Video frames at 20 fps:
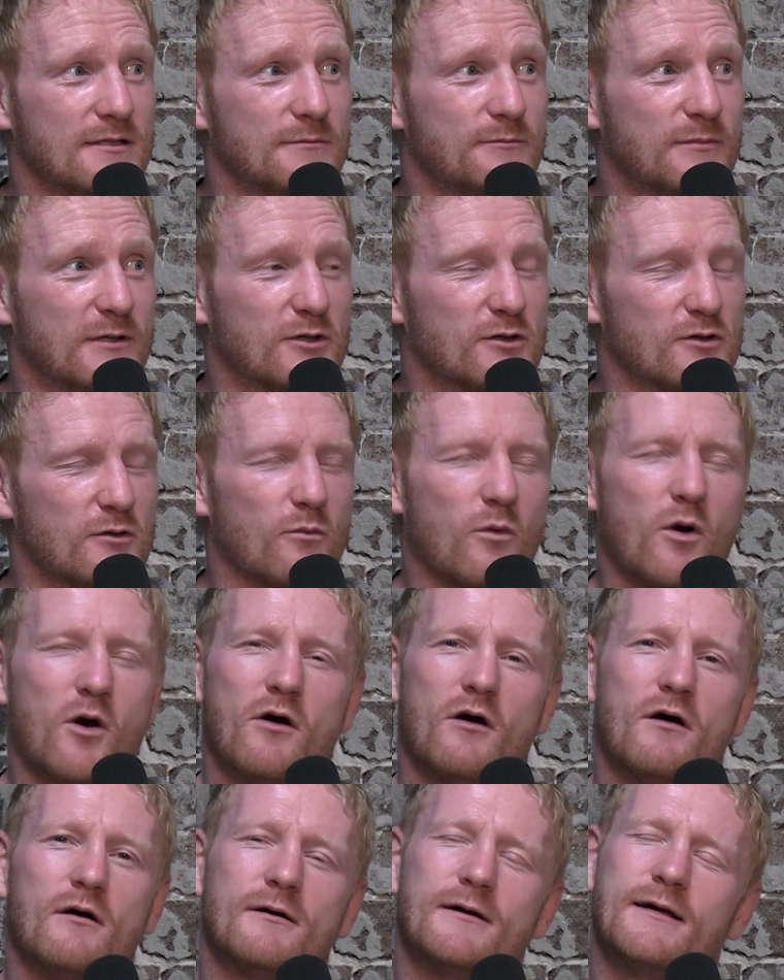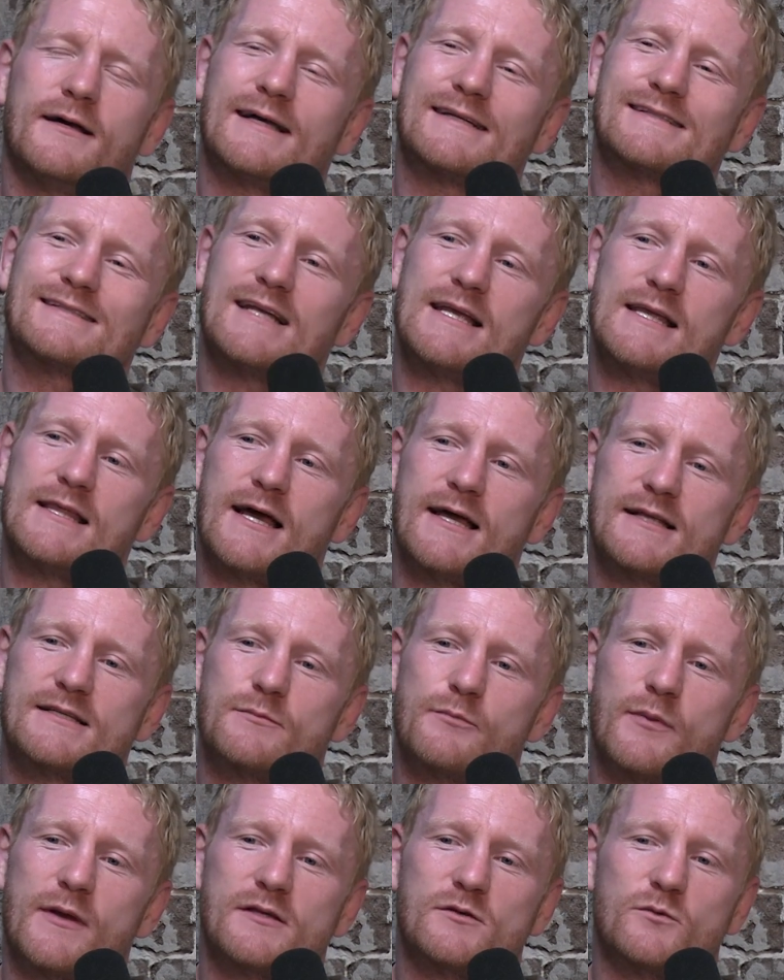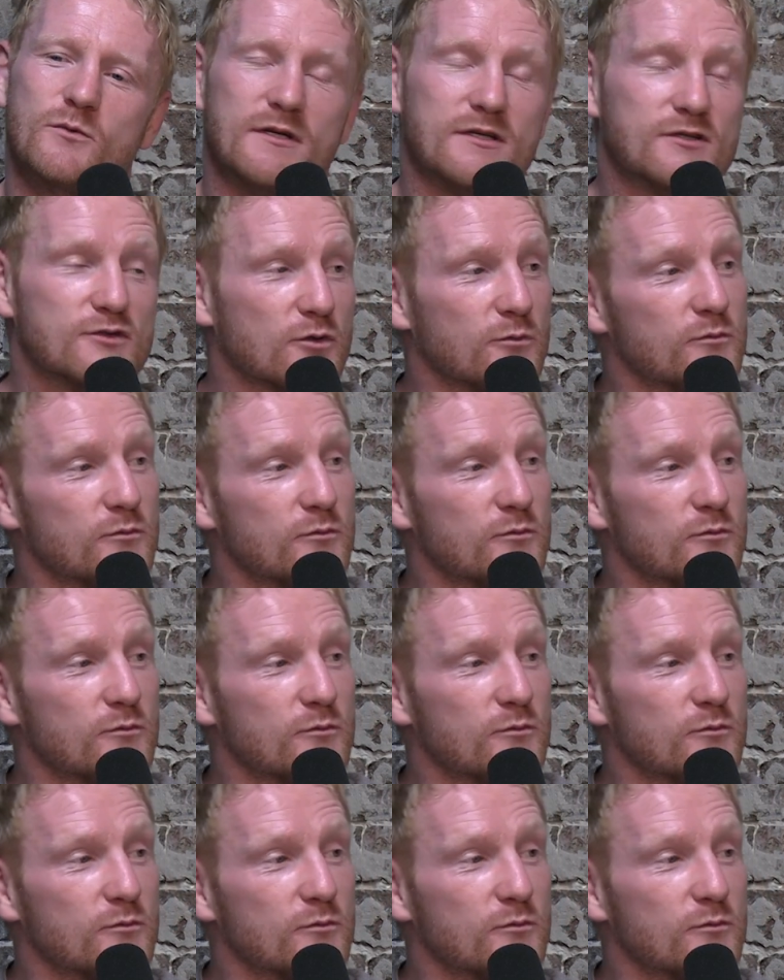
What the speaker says: Because I say that it's a better week.